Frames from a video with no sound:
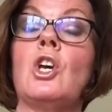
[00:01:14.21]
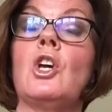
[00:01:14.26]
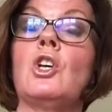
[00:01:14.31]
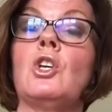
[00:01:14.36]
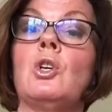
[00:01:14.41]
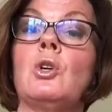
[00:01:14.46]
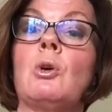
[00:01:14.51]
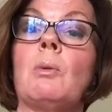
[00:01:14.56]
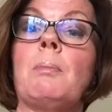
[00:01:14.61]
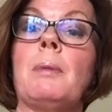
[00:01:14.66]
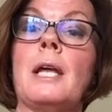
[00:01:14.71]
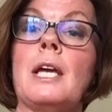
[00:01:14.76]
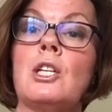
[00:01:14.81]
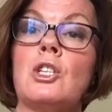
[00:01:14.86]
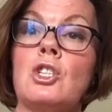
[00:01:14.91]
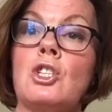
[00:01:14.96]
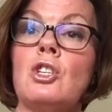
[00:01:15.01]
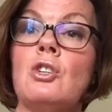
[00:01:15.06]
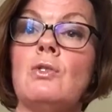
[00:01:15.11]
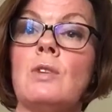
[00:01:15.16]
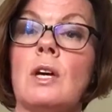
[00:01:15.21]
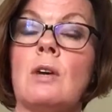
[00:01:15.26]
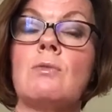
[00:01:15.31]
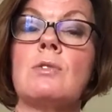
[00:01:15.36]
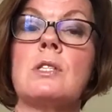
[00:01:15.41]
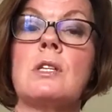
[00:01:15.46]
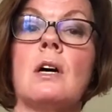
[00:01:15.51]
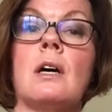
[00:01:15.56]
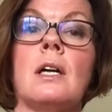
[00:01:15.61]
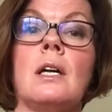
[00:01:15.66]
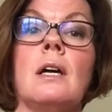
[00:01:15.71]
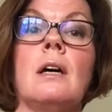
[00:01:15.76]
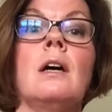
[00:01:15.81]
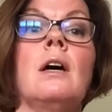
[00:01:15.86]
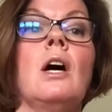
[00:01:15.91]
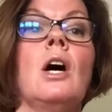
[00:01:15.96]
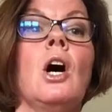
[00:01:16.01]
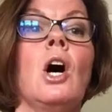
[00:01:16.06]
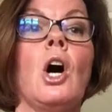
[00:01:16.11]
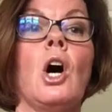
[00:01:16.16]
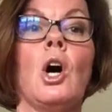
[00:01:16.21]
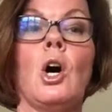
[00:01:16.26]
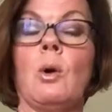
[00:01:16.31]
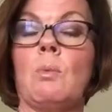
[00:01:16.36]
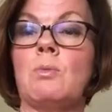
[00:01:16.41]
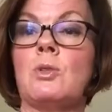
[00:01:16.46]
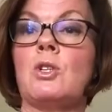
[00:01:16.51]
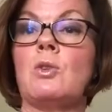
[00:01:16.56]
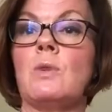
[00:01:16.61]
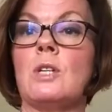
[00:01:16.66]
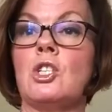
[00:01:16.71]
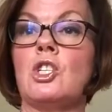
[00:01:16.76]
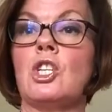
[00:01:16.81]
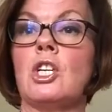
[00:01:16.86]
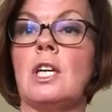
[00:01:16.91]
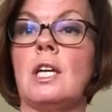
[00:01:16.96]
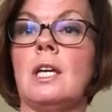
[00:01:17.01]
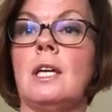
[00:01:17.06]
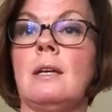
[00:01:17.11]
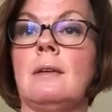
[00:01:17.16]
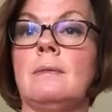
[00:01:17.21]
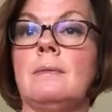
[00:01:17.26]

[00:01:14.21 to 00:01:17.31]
you can play 2 notes higher up to a G.